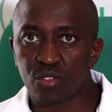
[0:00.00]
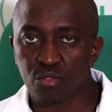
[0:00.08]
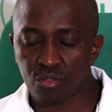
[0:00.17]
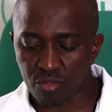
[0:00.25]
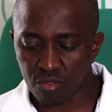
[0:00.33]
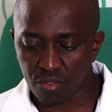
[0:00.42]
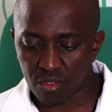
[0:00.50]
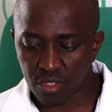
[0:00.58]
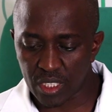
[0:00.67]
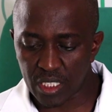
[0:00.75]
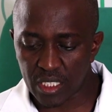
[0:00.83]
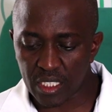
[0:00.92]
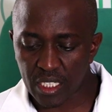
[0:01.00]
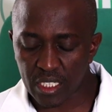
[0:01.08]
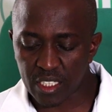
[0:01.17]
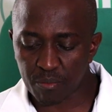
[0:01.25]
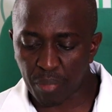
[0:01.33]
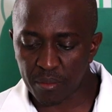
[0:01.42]
to
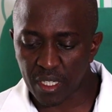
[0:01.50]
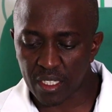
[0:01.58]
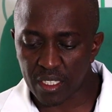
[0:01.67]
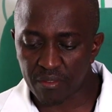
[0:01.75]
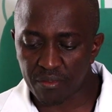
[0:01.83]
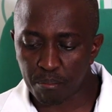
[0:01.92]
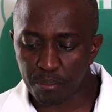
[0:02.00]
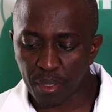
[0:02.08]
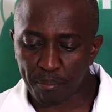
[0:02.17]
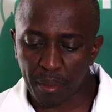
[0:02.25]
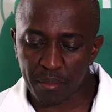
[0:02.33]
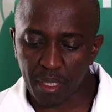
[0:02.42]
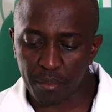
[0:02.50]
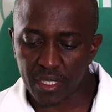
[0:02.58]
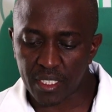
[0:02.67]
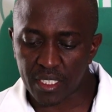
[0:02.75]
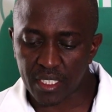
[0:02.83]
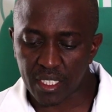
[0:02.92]
increased
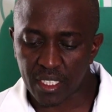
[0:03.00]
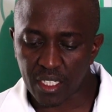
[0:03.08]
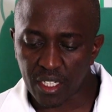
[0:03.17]
permeability